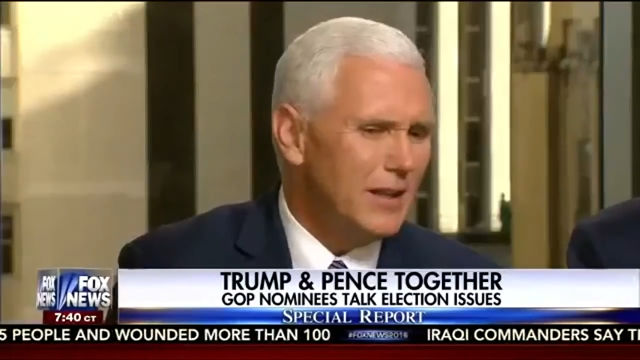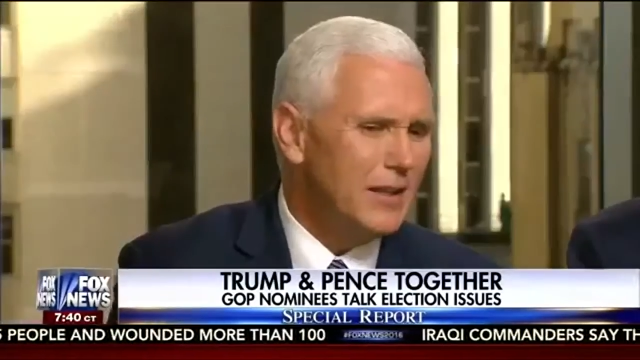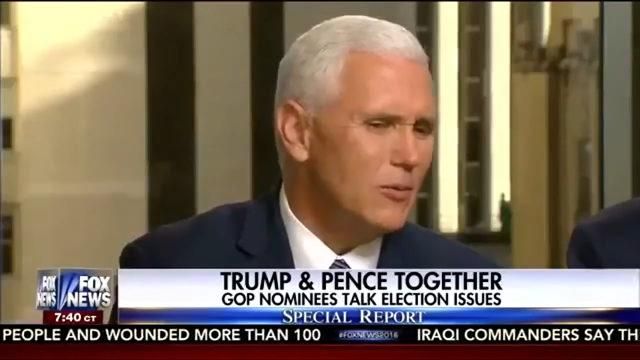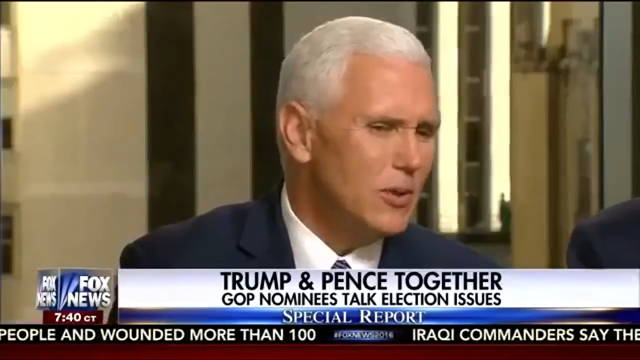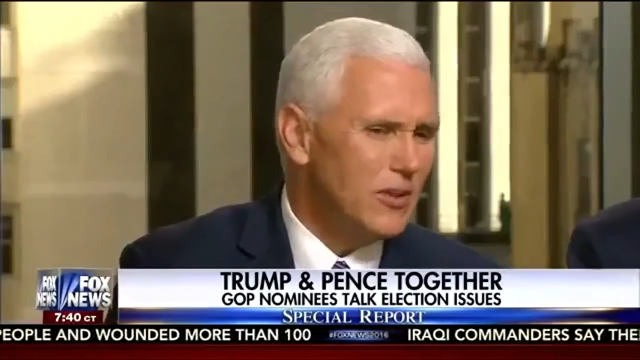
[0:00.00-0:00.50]
I
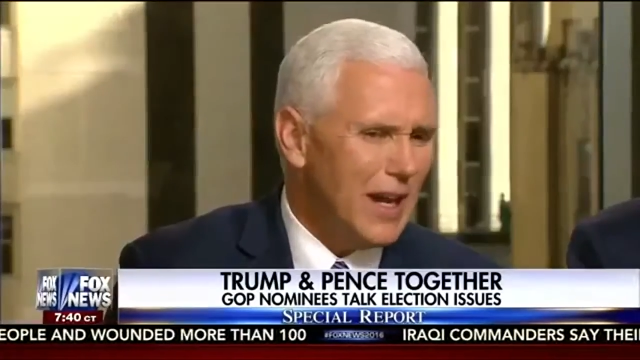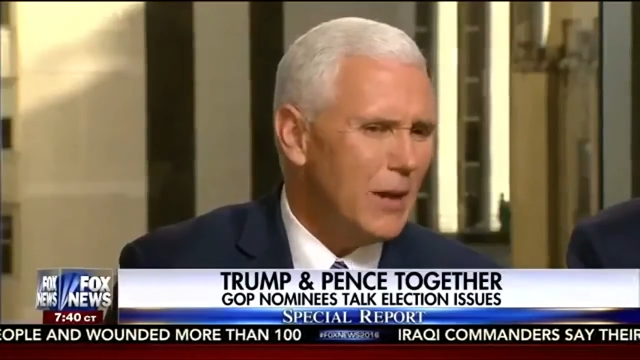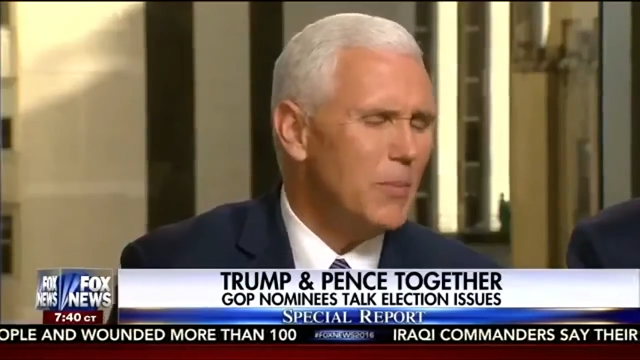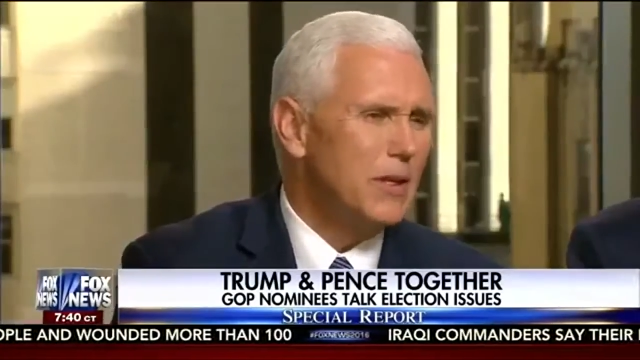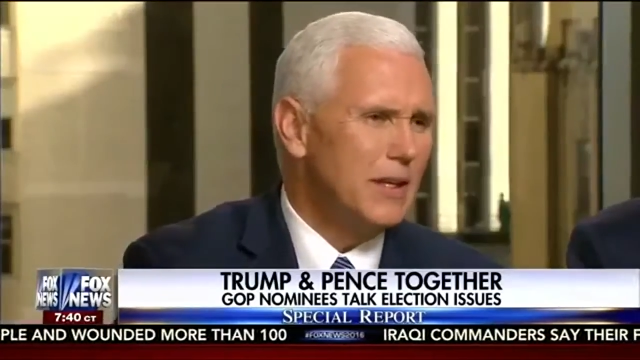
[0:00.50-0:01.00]
think what's
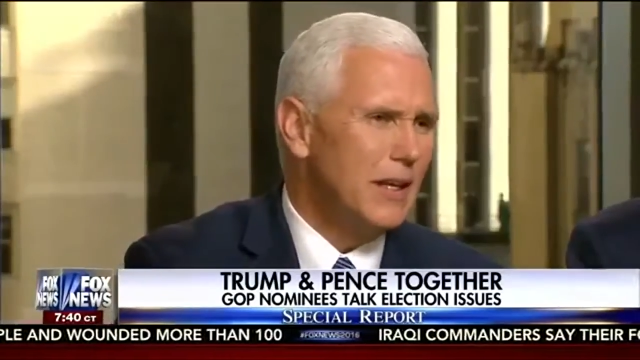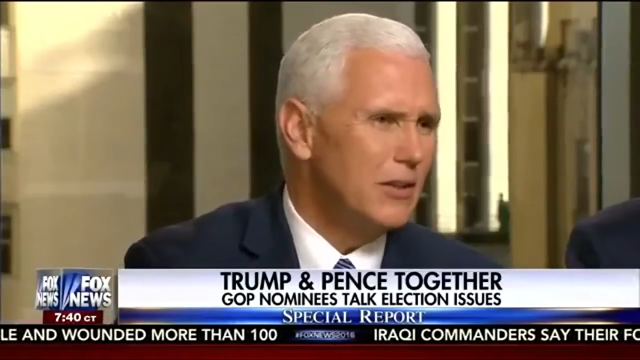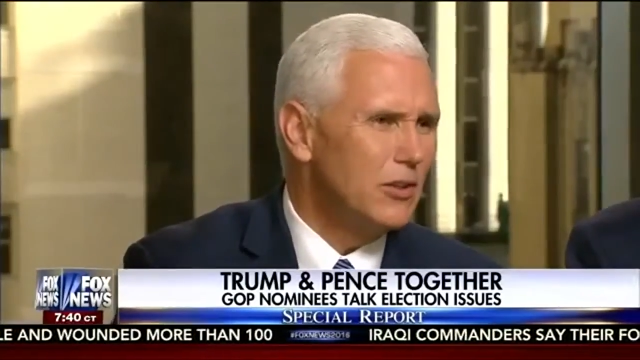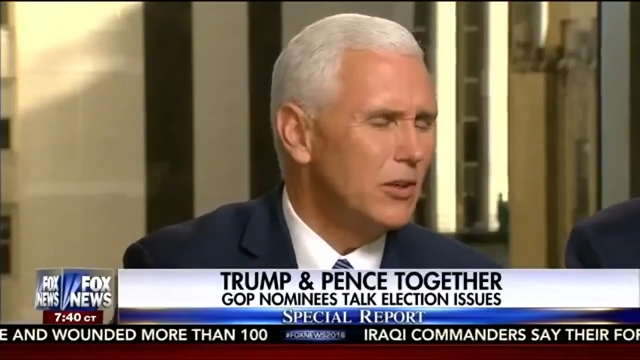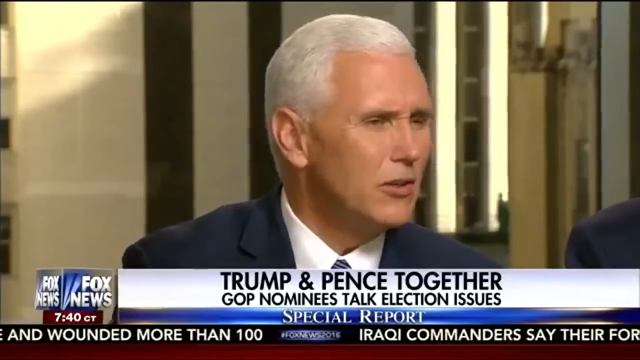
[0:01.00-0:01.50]
happening
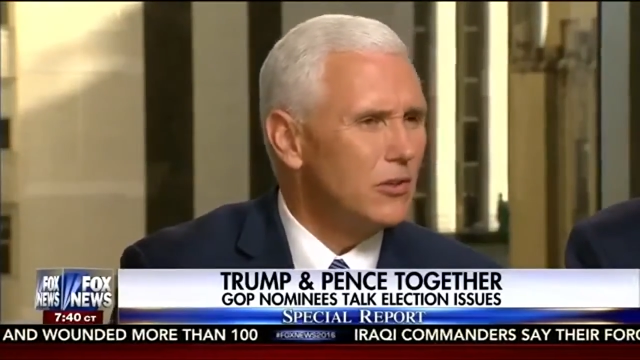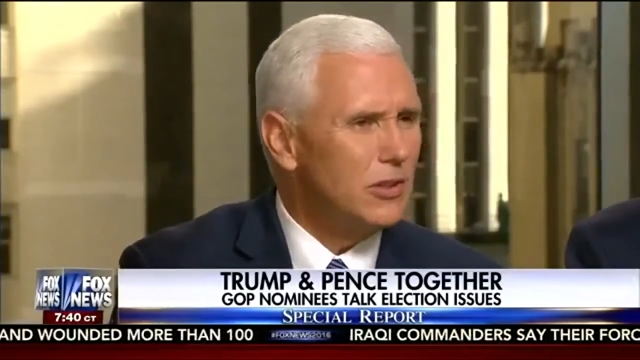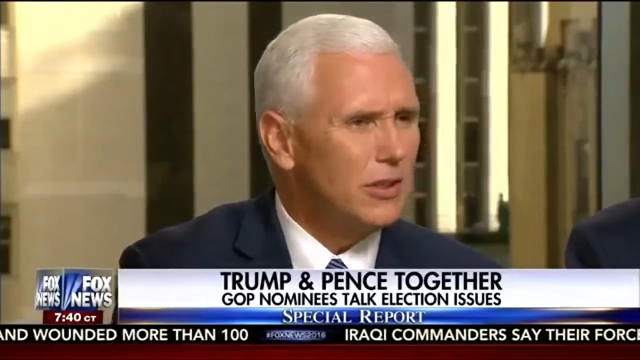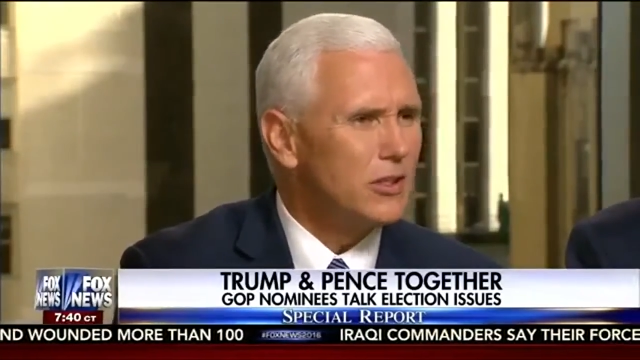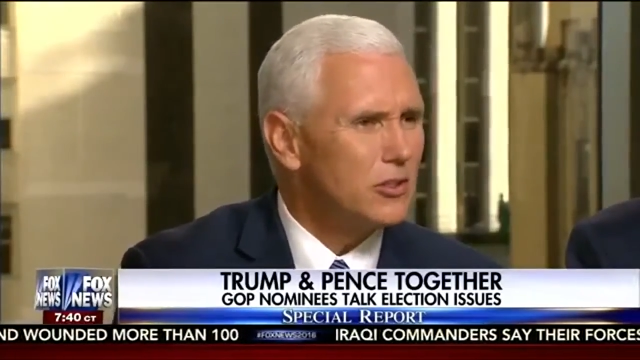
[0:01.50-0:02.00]
out there as
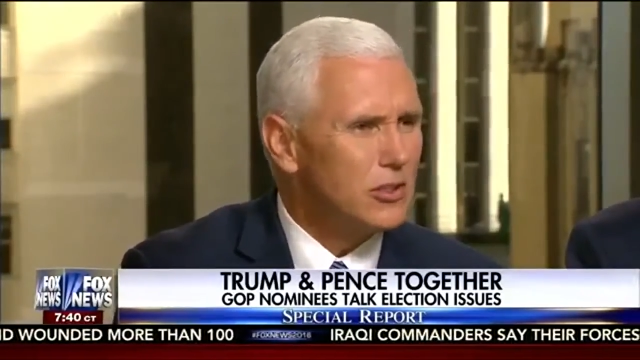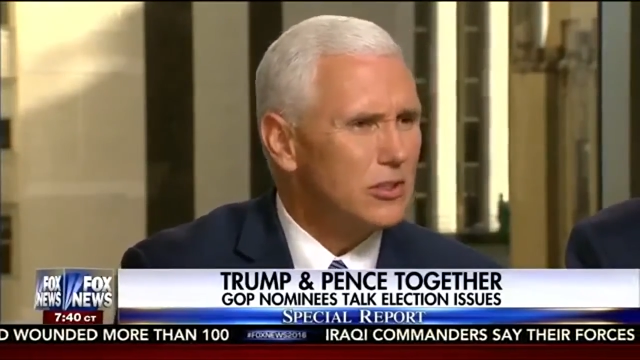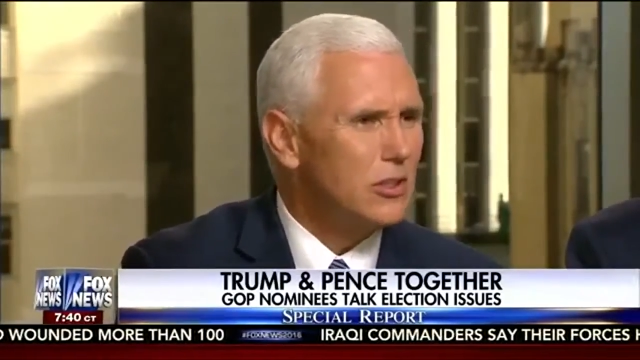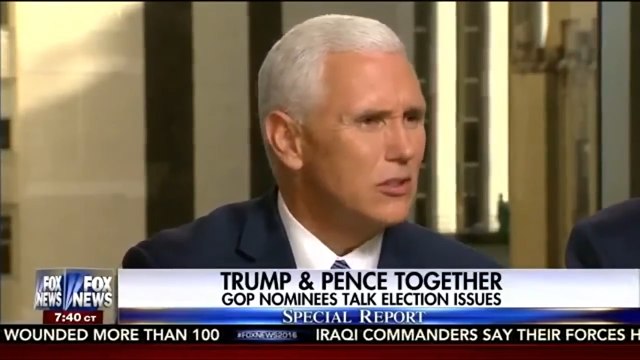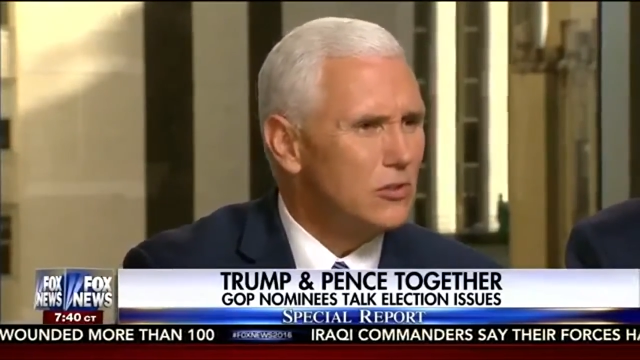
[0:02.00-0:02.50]
the election
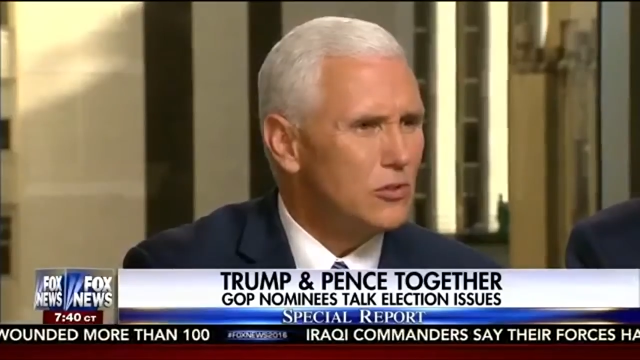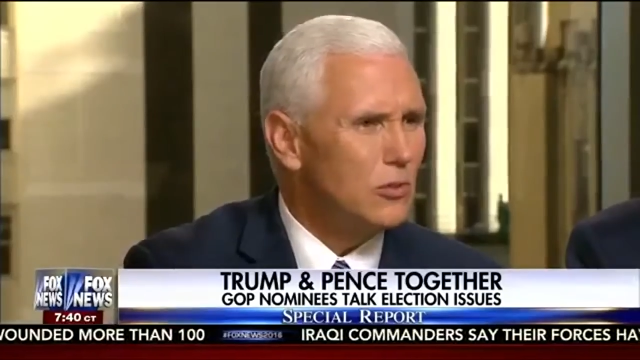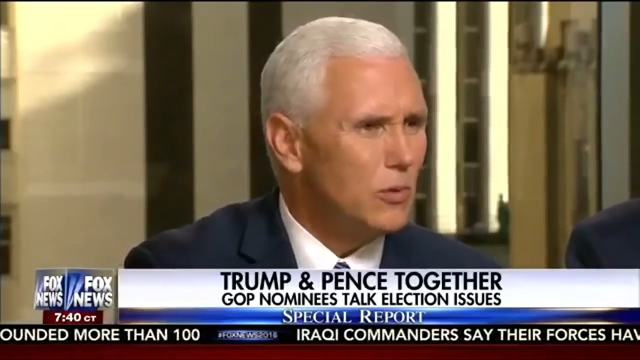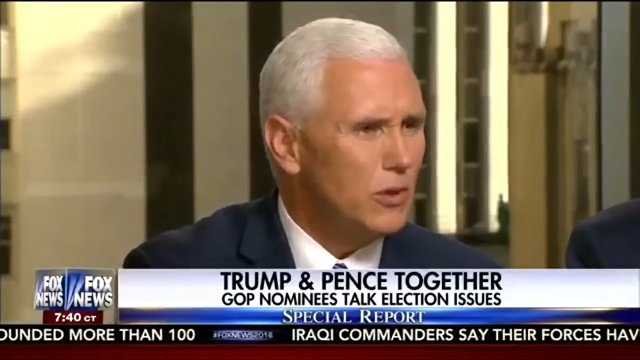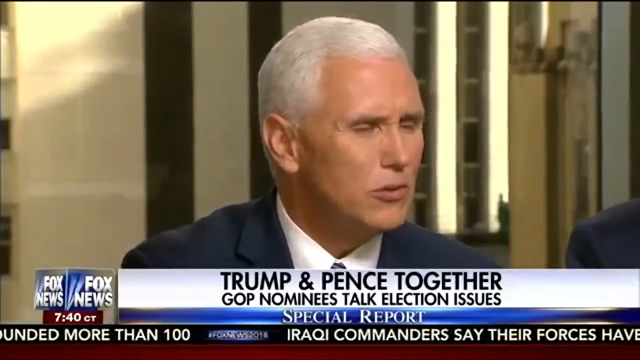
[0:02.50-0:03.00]
continues
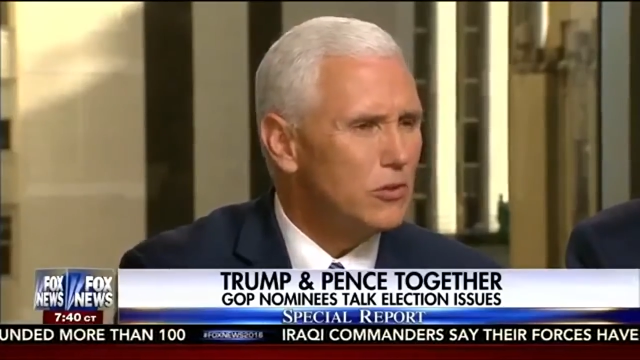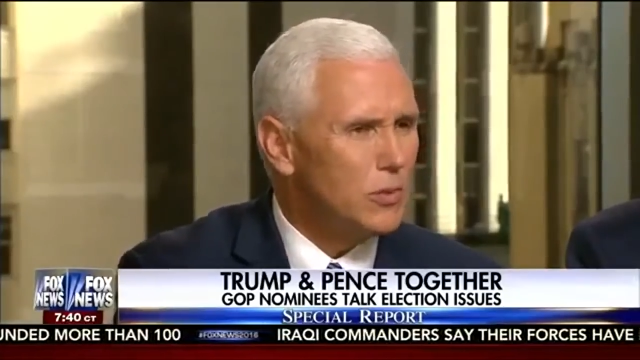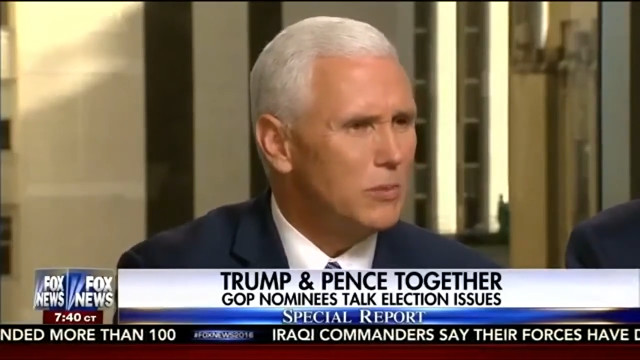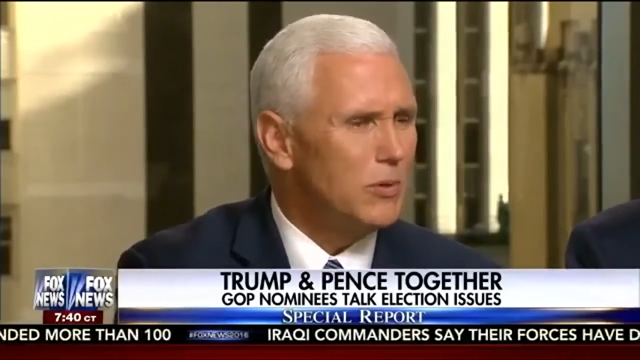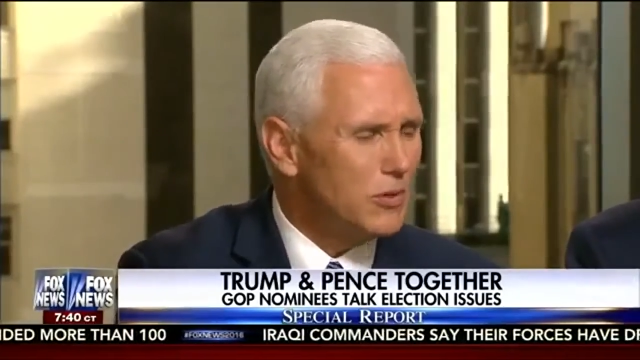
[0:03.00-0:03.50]
to approach
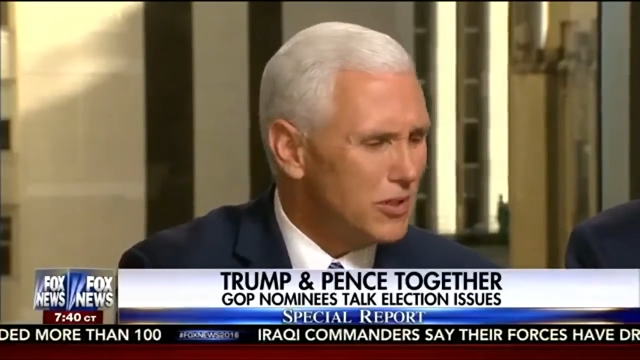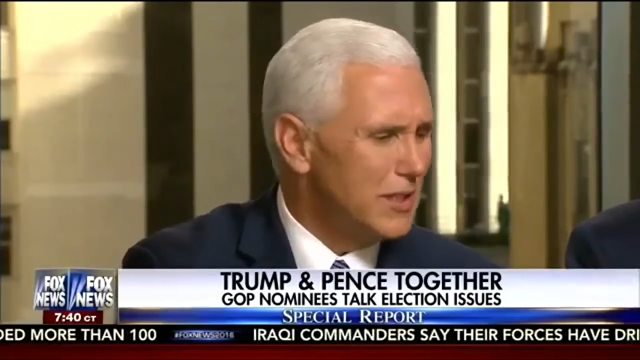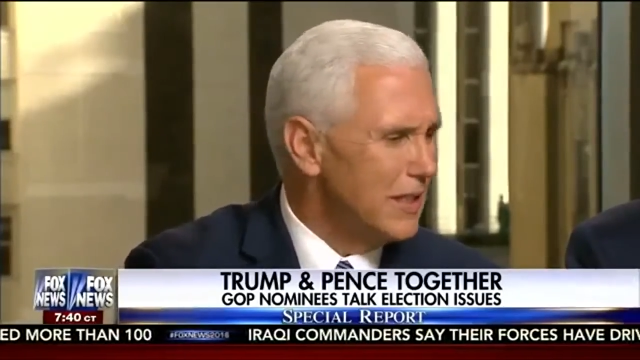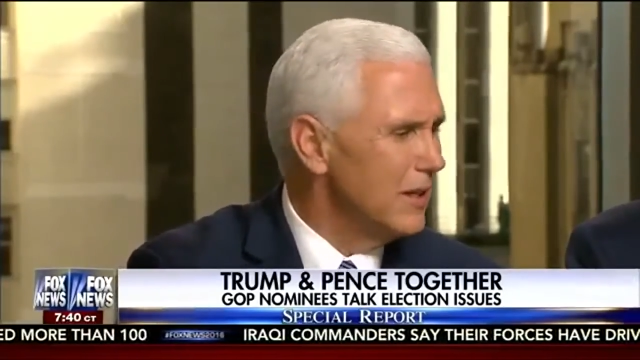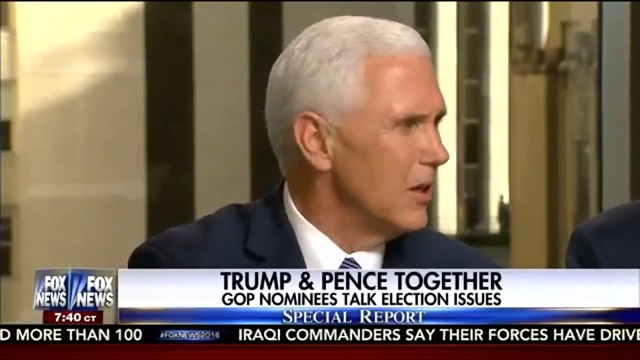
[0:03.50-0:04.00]
is people are
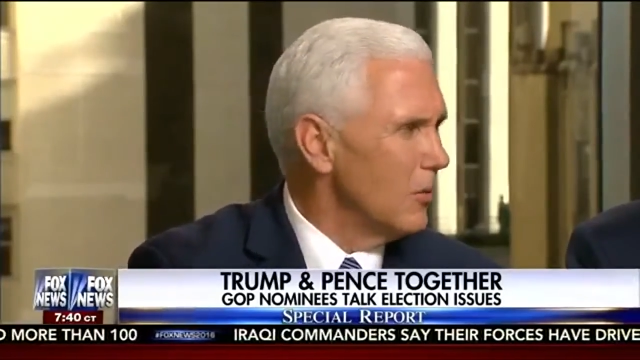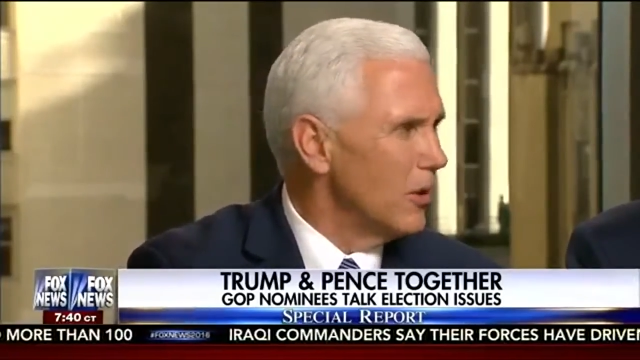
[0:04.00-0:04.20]
seeing